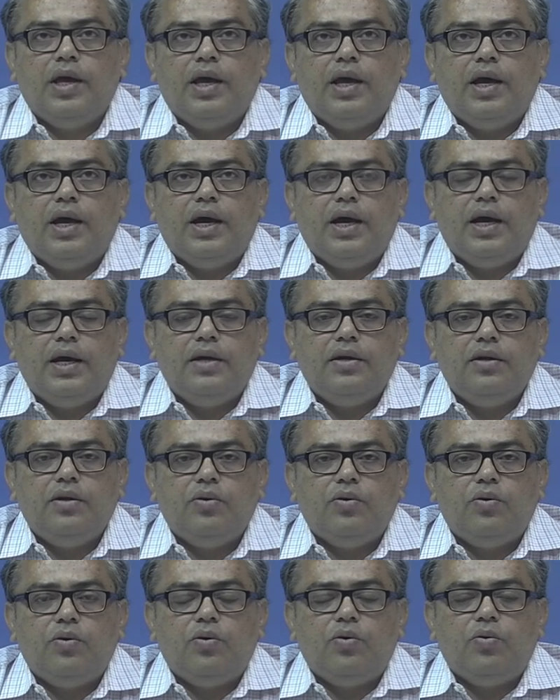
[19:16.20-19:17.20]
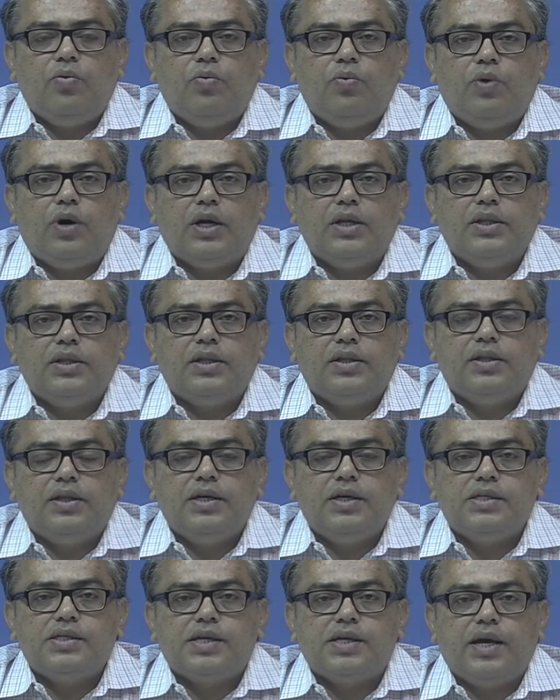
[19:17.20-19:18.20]
and what are the
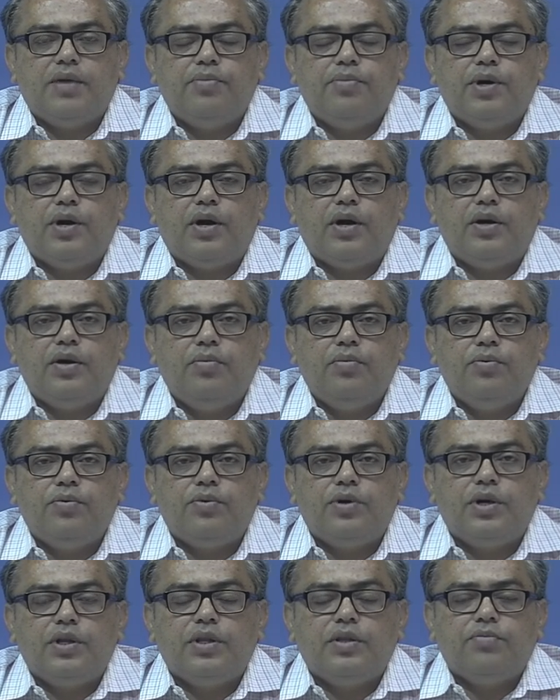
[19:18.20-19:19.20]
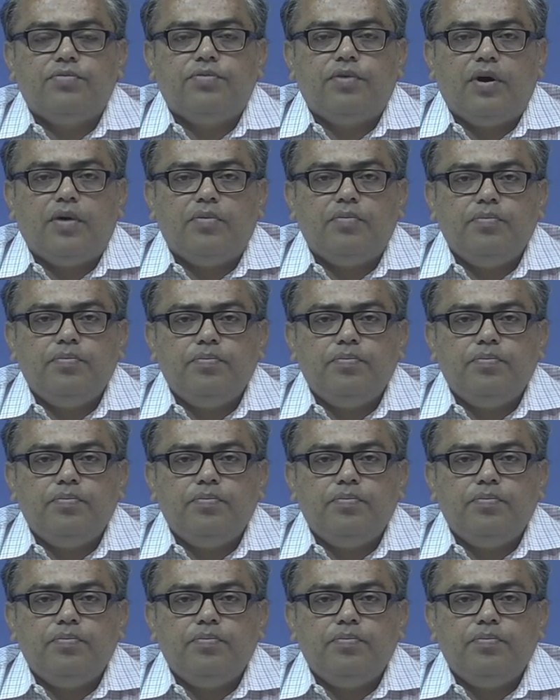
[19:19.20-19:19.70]
things can be contributed in the firm?